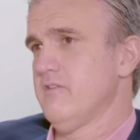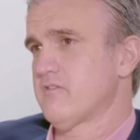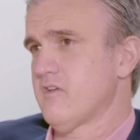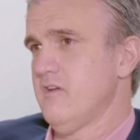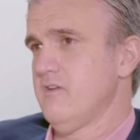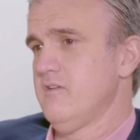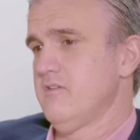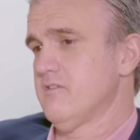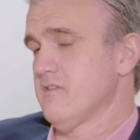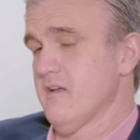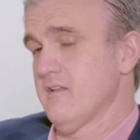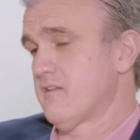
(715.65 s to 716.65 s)
good.
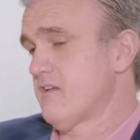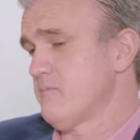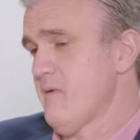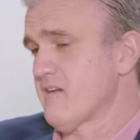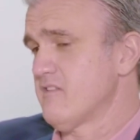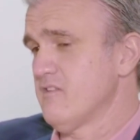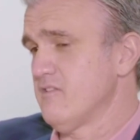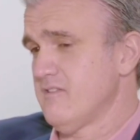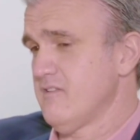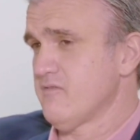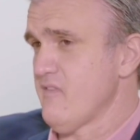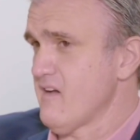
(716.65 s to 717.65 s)
It gets back to
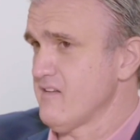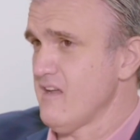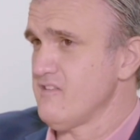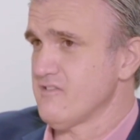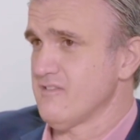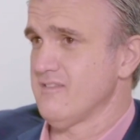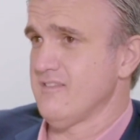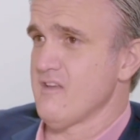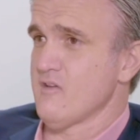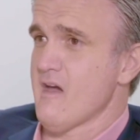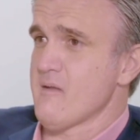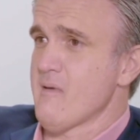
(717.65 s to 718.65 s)
this foundation that you
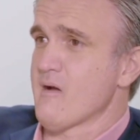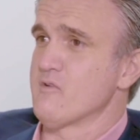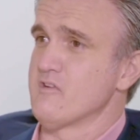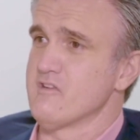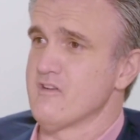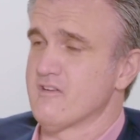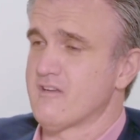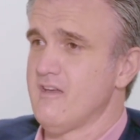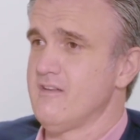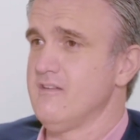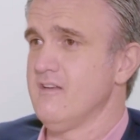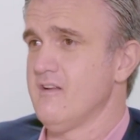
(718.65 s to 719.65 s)
had back when you were a young kid.
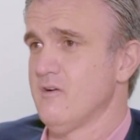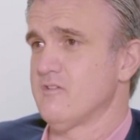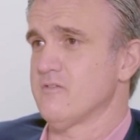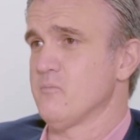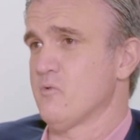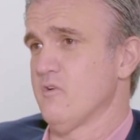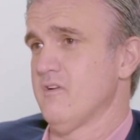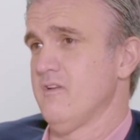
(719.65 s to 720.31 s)
It's important.